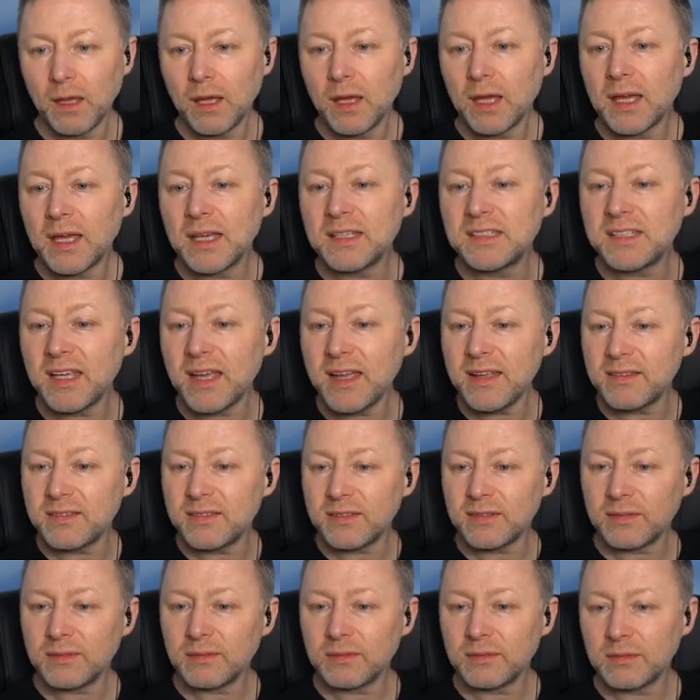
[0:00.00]
He said
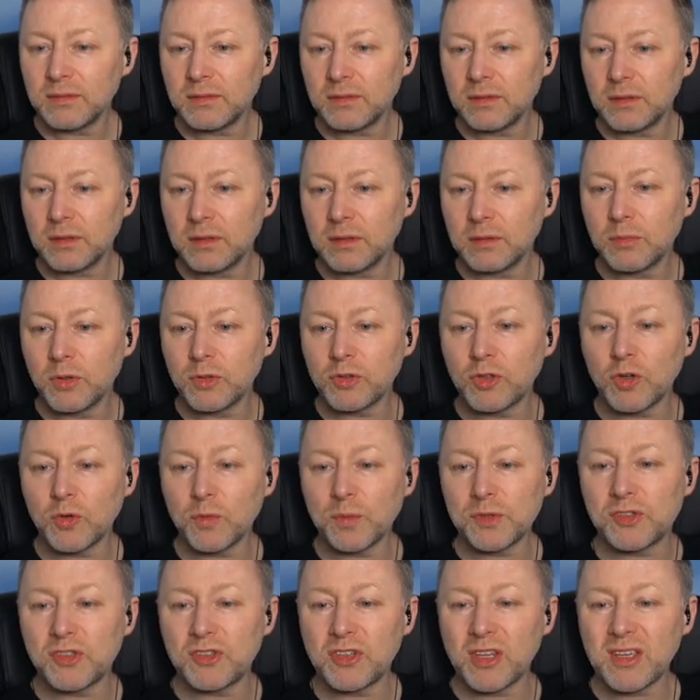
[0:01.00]
Modok
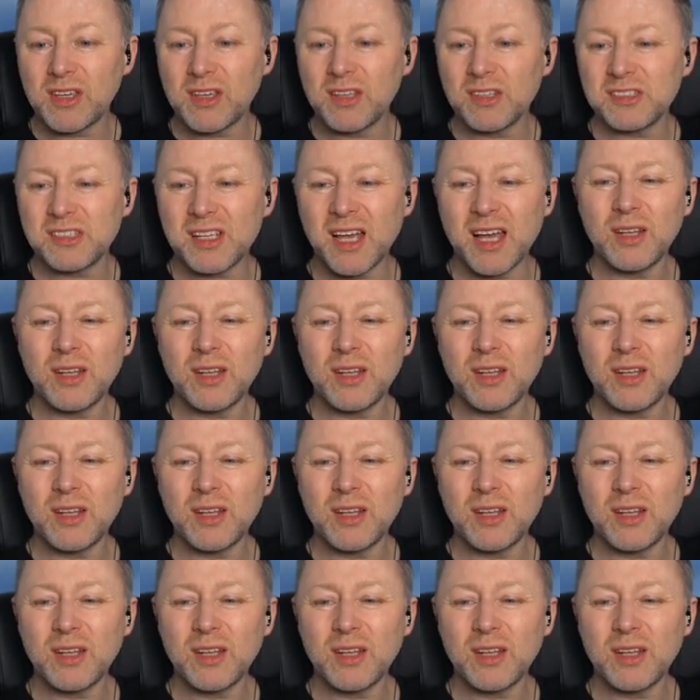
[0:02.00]
was ridiculous.